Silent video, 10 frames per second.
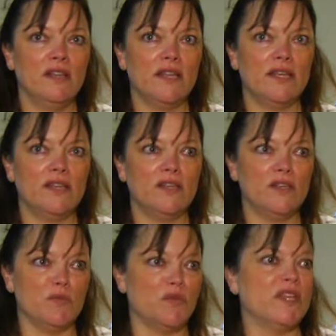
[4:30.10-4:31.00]
like
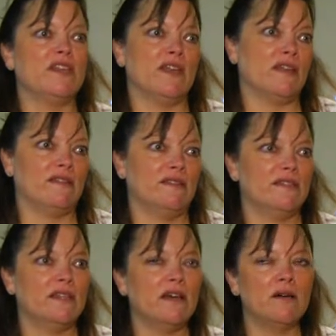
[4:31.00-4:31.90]
you could breathe again.
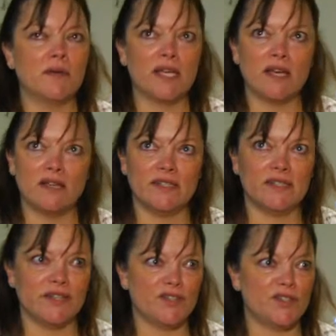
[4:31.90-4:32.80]
It's like, oh my God,
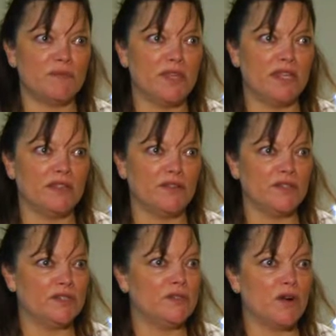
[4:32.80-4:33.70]
it's not just me, and
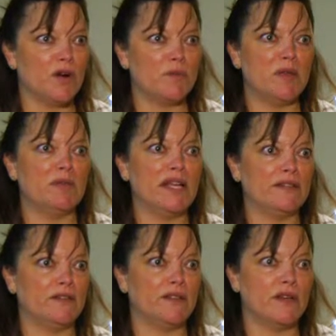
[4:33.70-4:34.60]
there are people
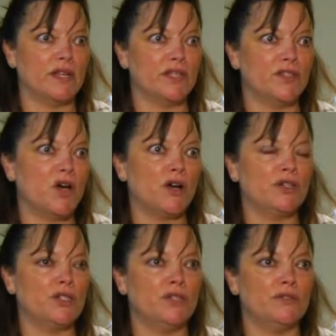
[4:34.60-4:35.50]
out there that I can
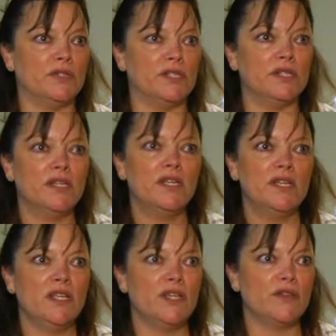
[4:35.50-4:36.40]
talk to, and
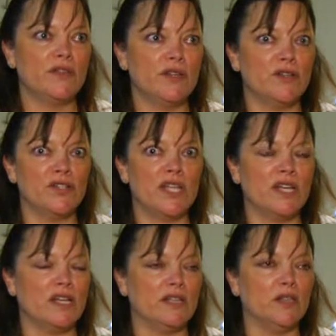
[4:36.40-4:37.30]
that
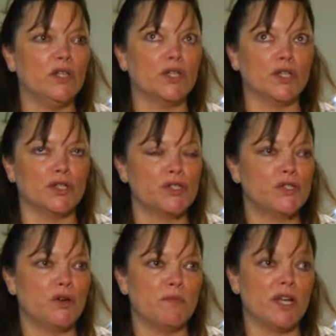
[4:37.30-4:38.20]
understand, and I learned
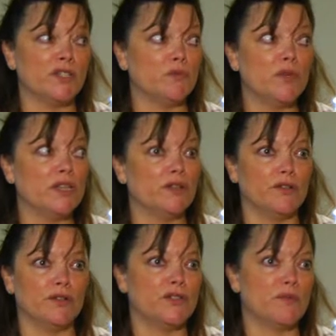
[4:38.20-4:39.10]
so much, and we
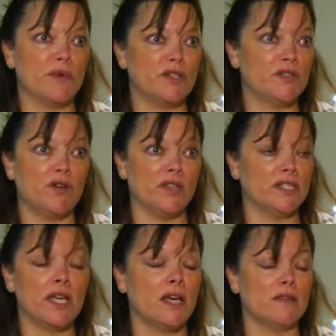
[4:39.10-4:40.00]
learn so much all
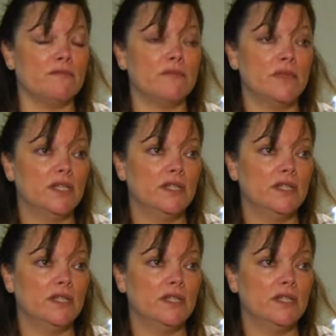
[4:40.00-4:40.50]
the time.